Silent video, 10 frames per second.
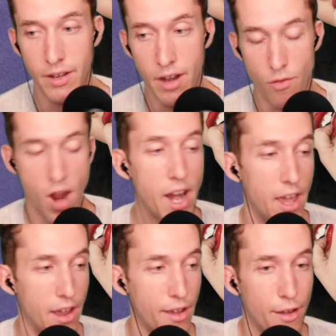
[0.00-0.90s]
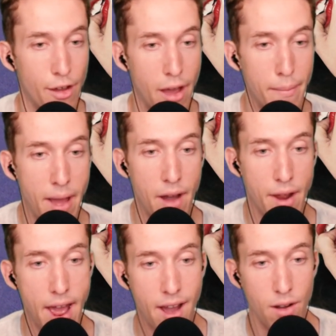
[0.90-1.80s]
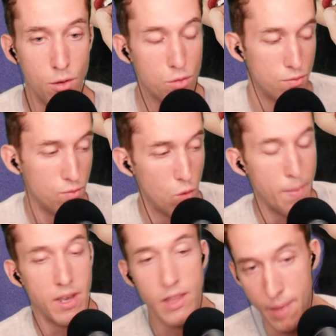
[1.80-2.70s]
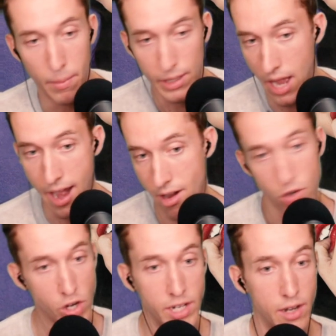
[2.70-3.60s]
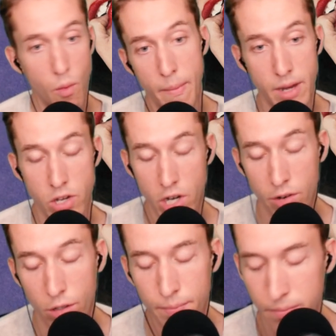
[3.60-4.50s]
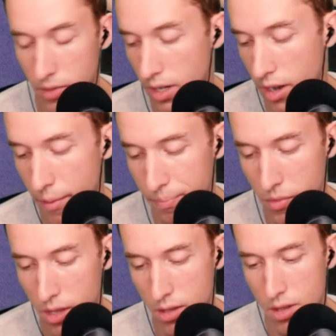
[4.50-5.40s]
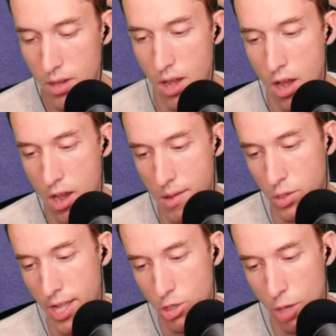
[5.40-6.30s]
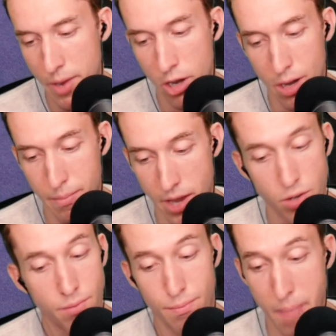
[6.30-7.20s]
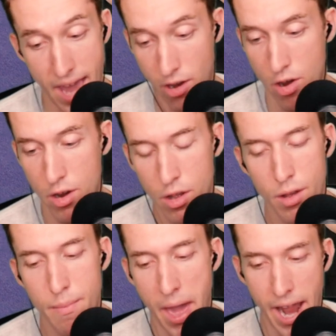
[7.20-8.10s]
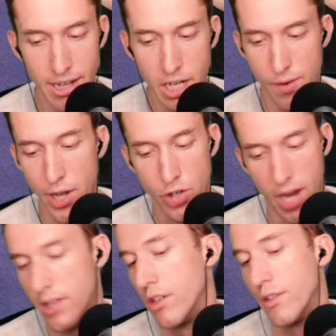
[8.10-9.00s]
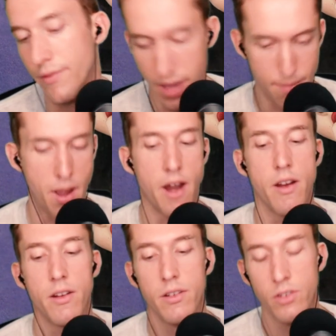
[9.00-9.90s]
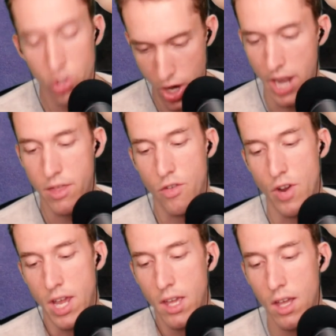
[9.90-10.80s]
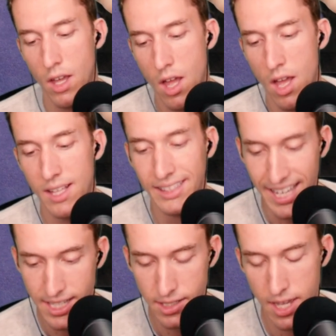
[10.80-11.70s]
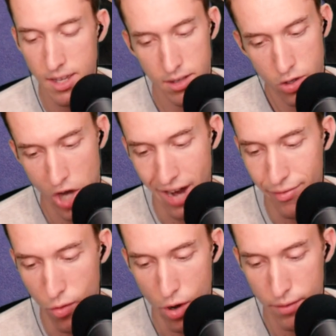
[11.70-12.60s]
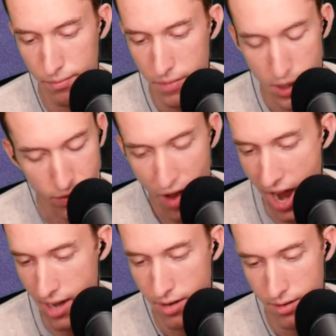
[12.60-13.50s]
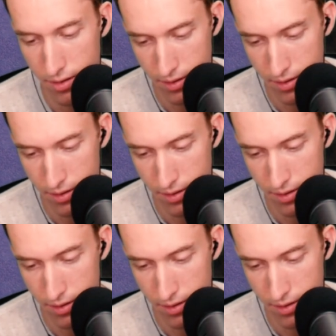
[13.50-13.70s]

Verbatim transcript: uh, writing about how women in the public eye are treated and women in general. You know, uh, so that's all American bitch banger. Bad idea, right? Track two, vampire. Track three, Lacey. Track four, it's fine.